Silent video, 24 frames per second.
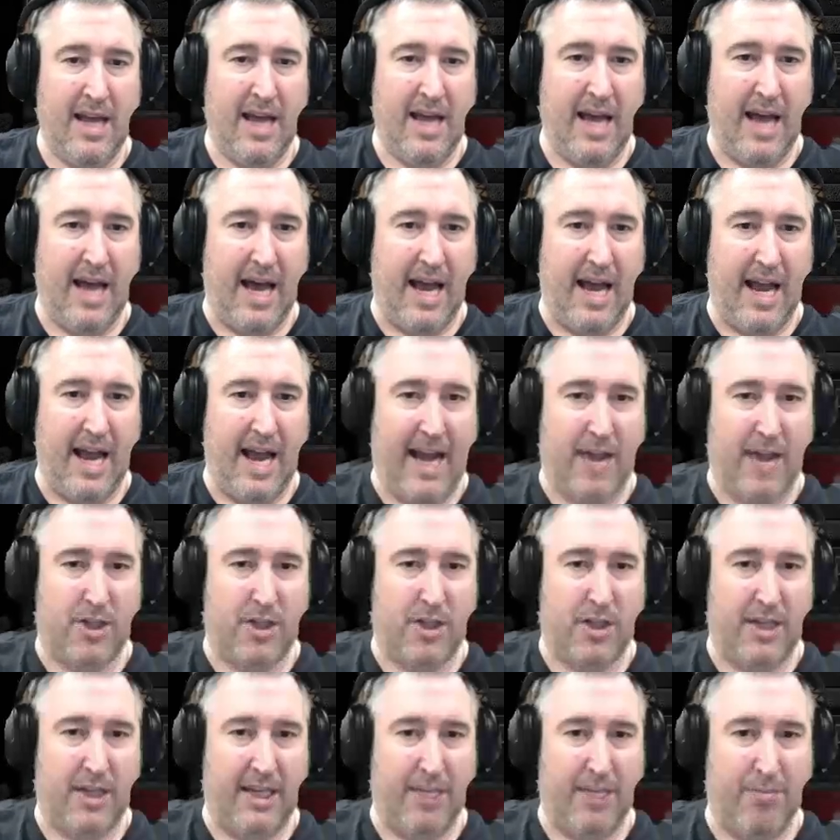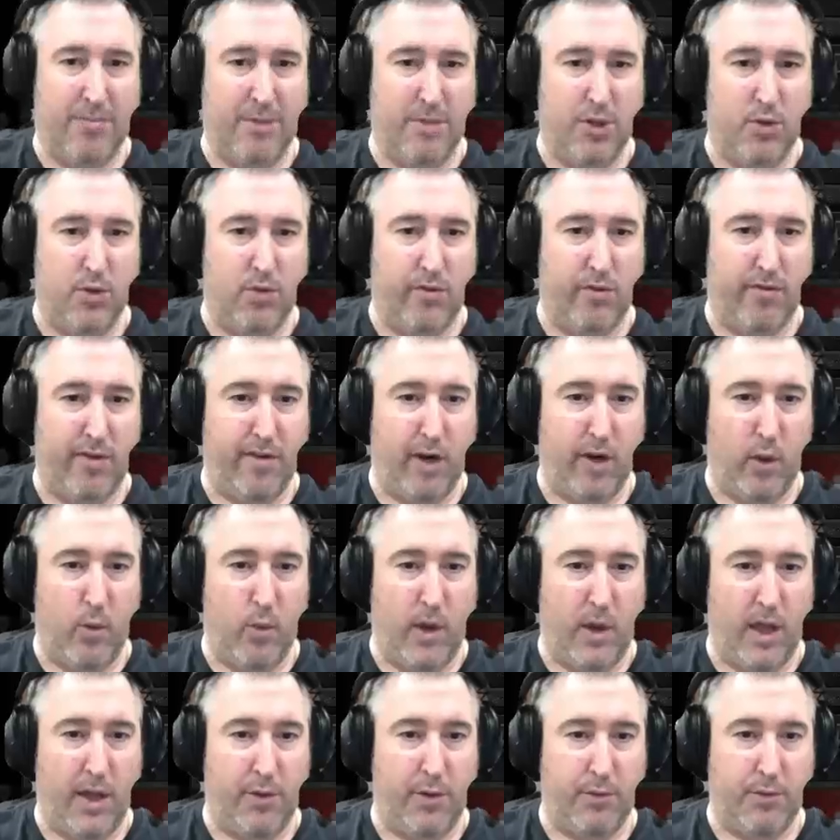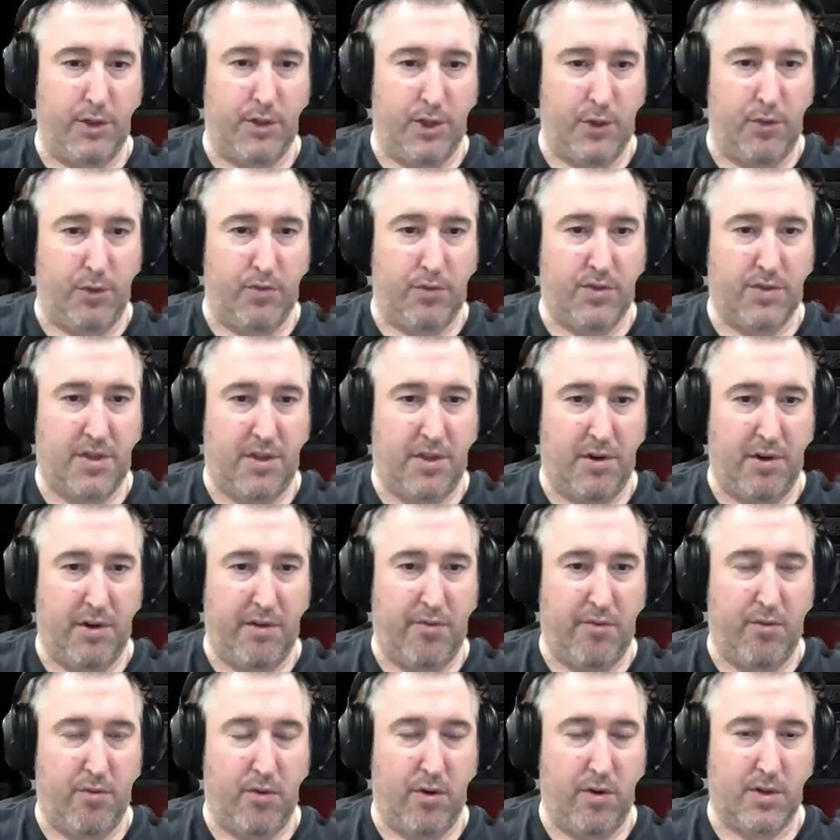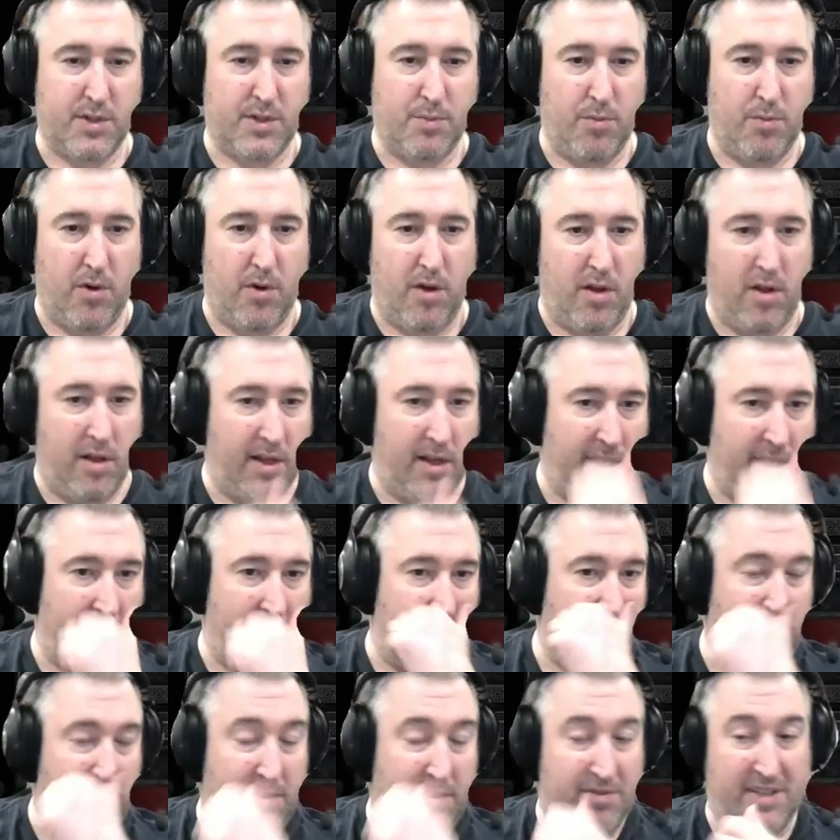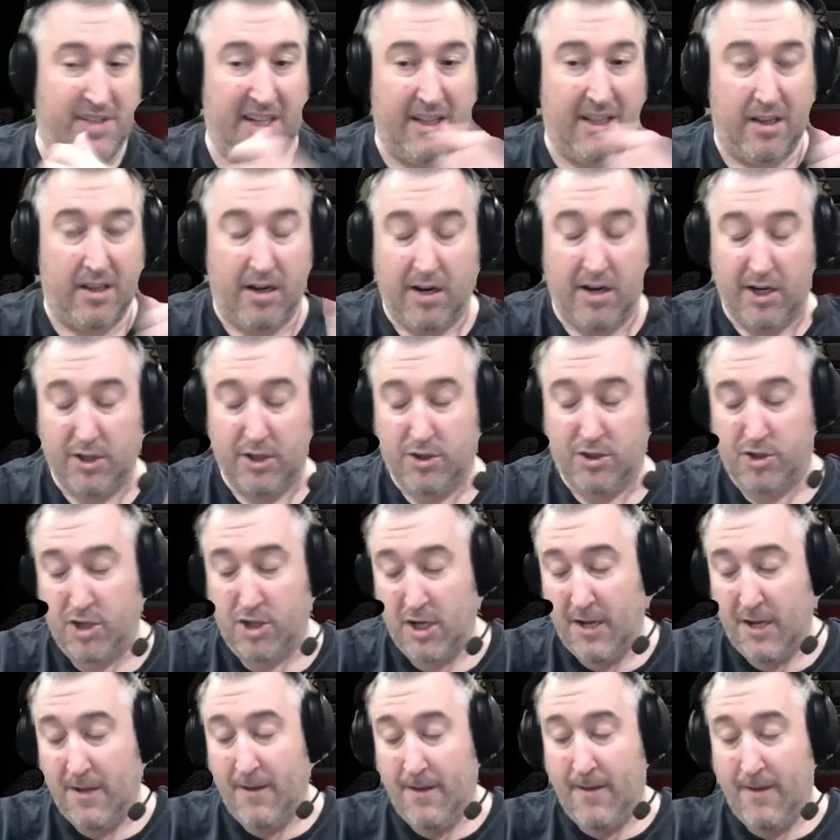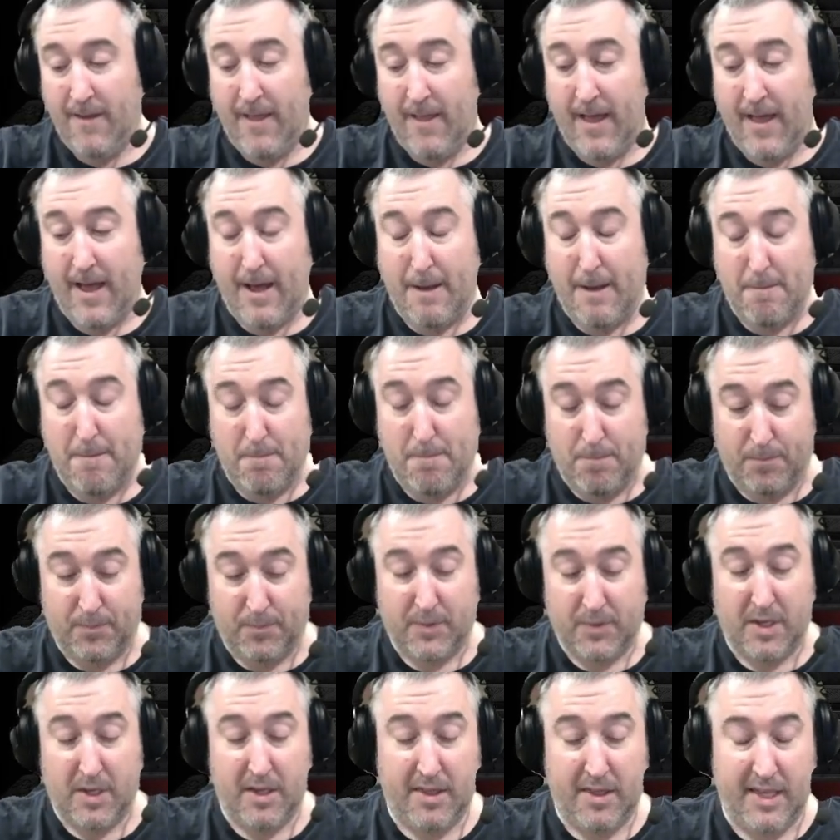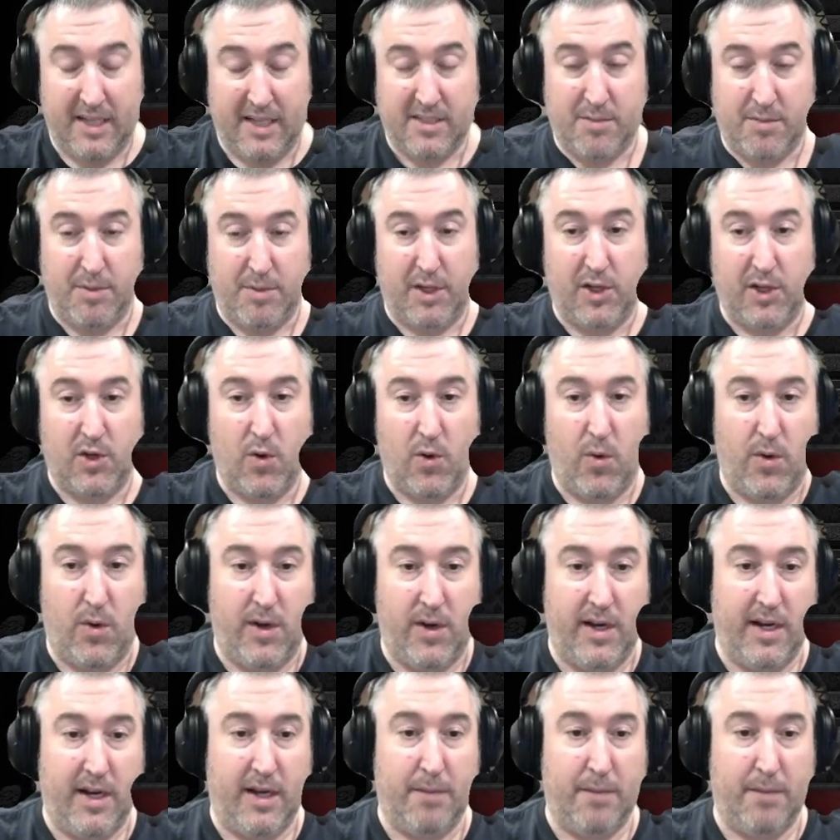I actually have been doing very well on Rejuves, 34 small and 50 large. Um, Things have been going